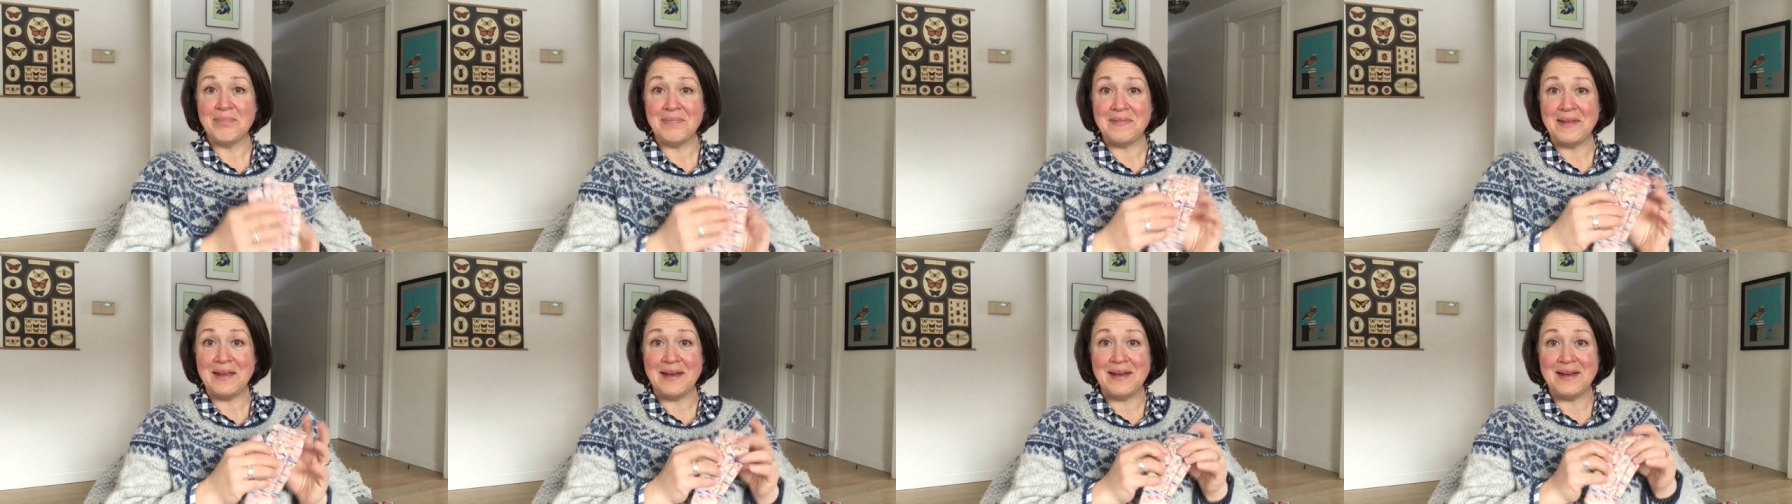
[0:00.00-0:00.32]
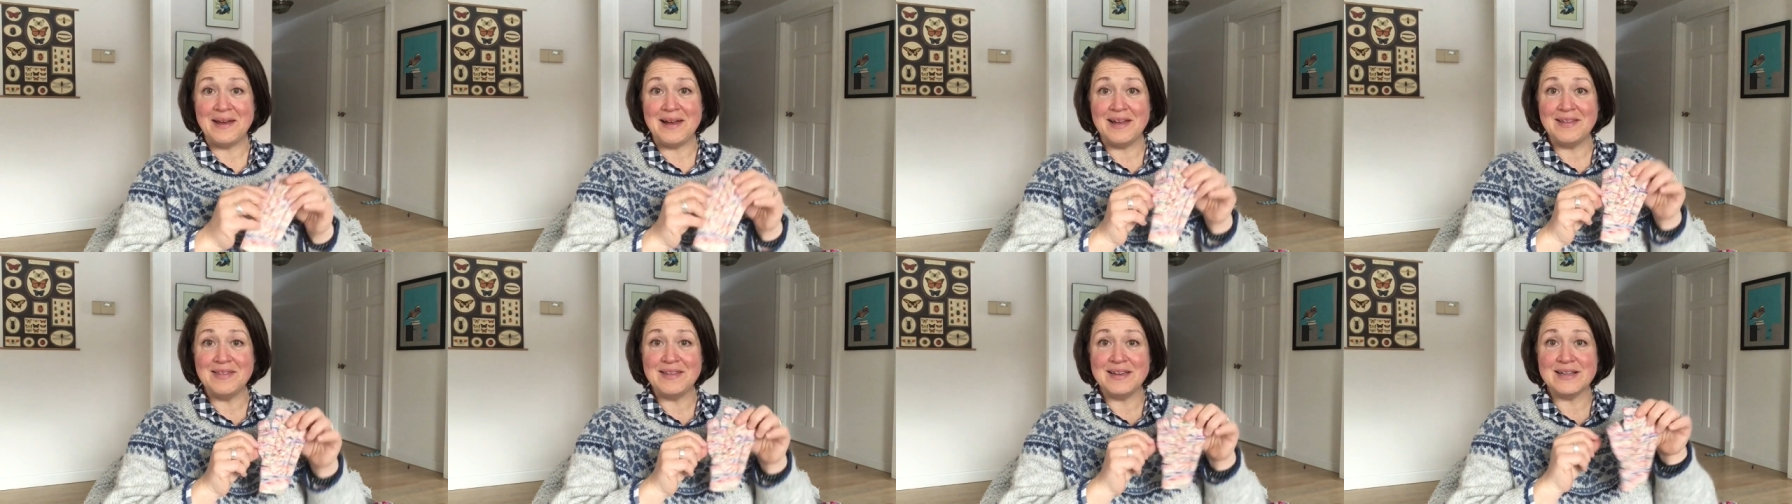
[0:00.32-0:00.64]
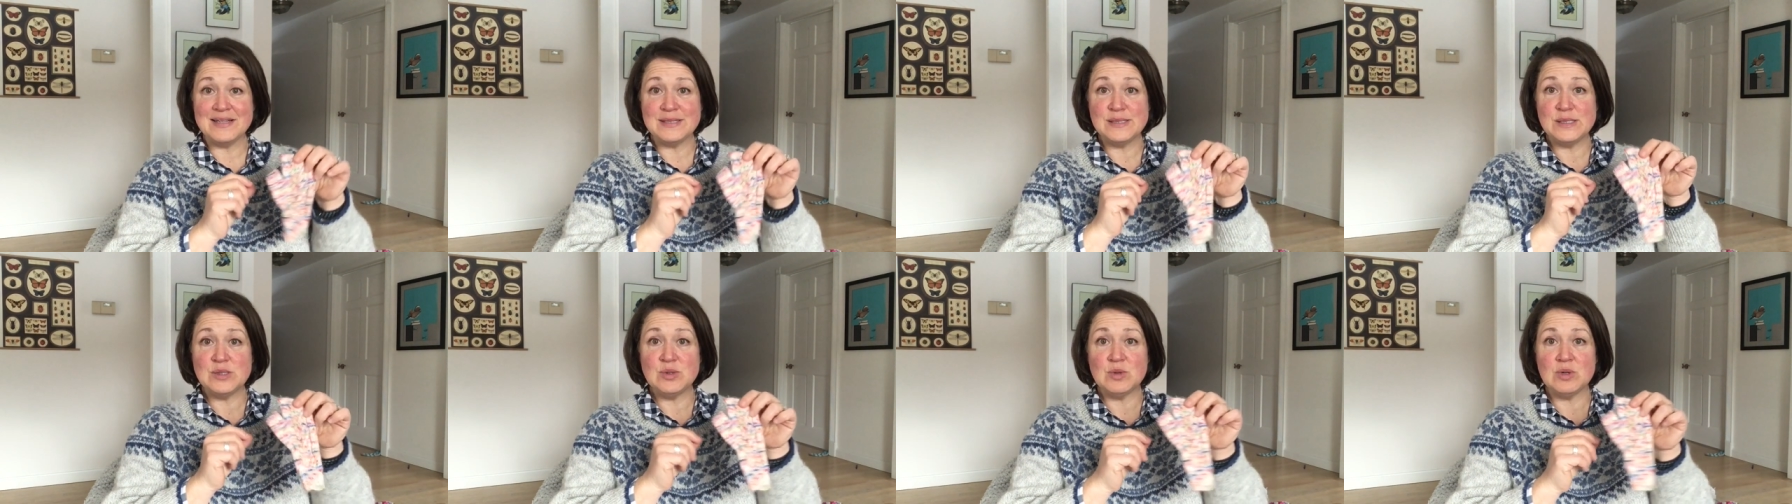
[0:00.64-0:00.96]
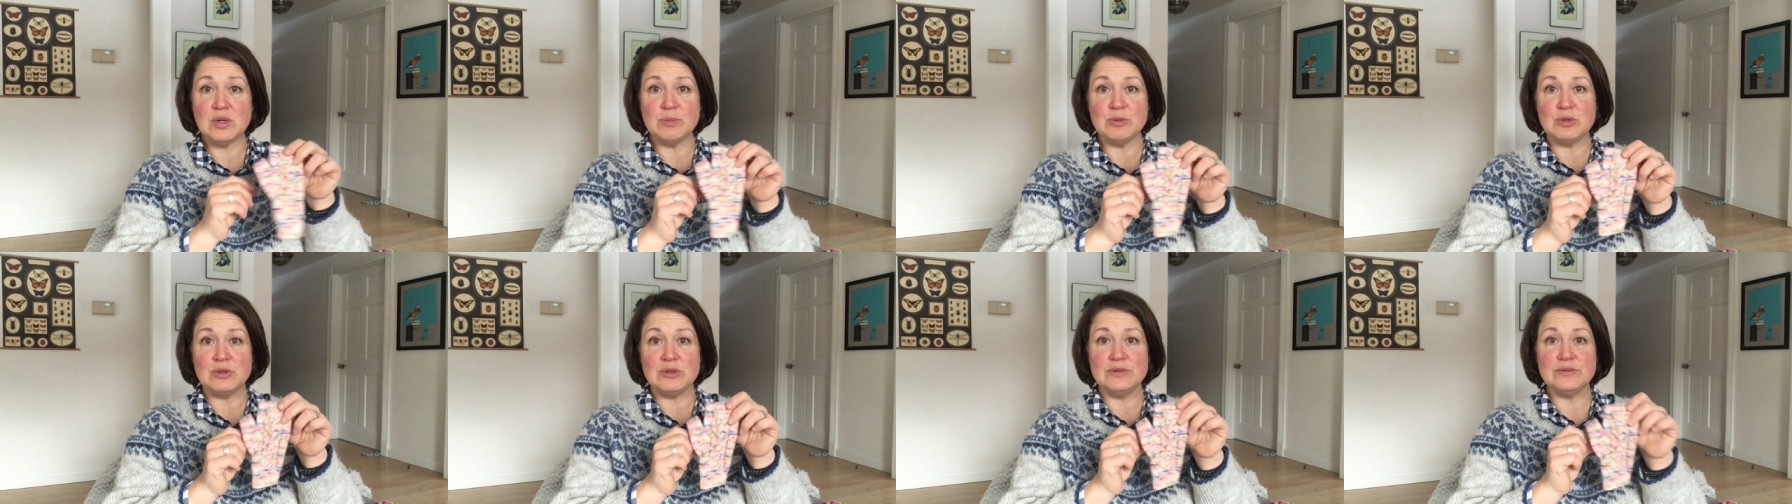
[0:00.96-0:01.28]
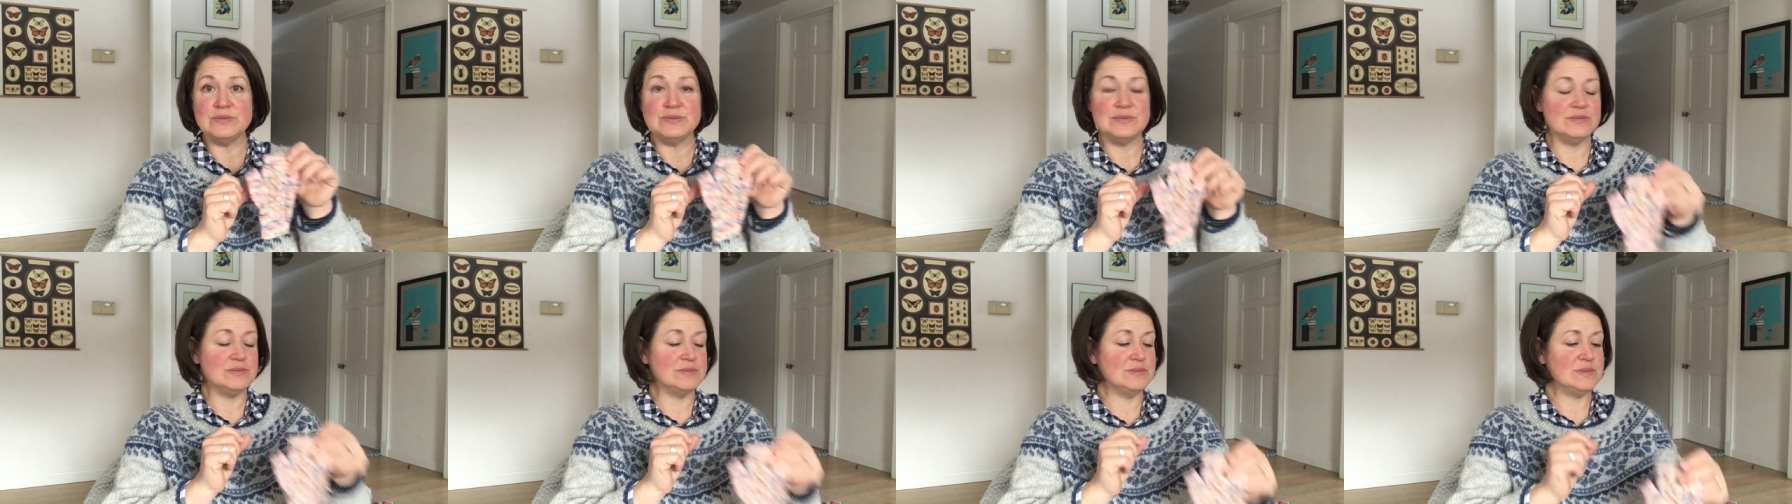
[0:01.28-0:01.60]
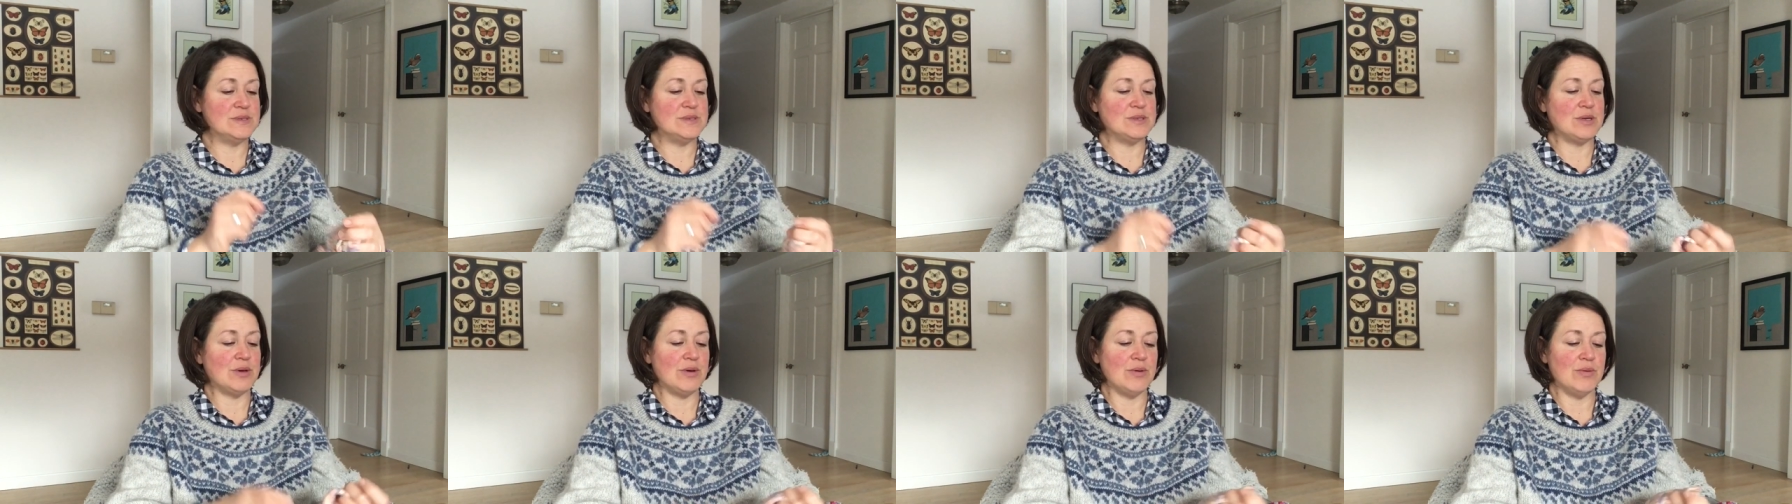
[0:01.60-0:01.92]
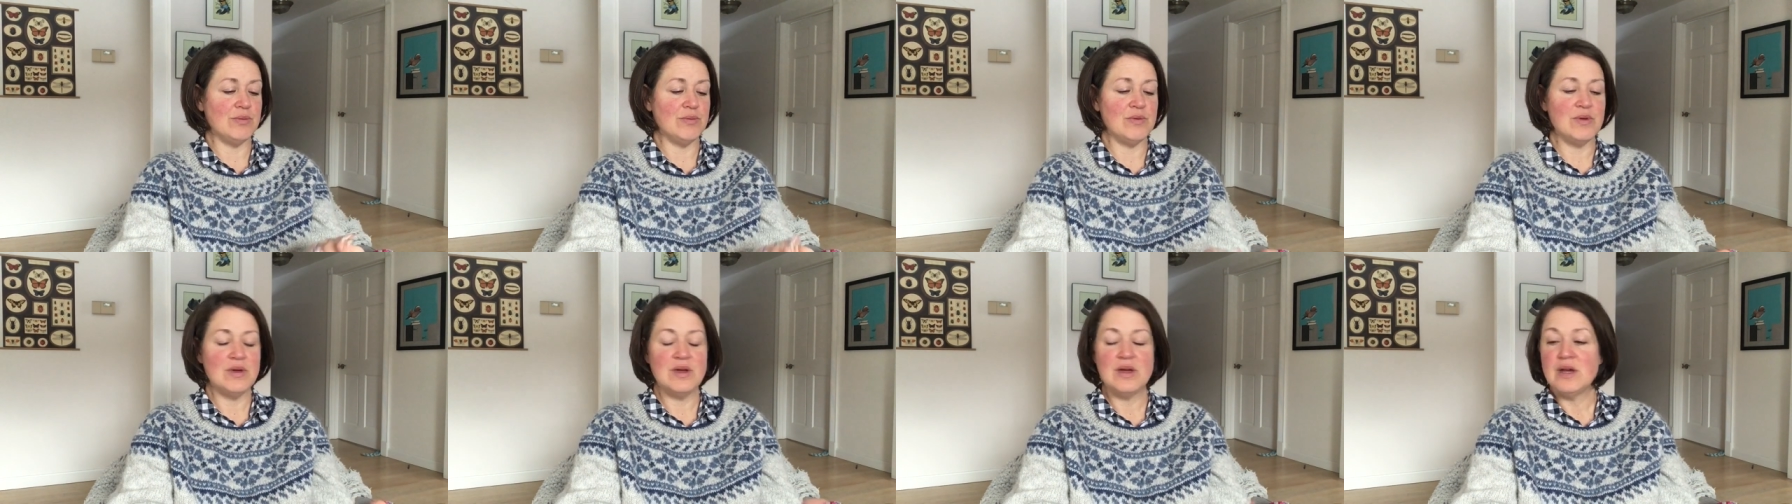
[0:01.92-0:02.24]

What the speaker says: Yeah, I think it's adorable. So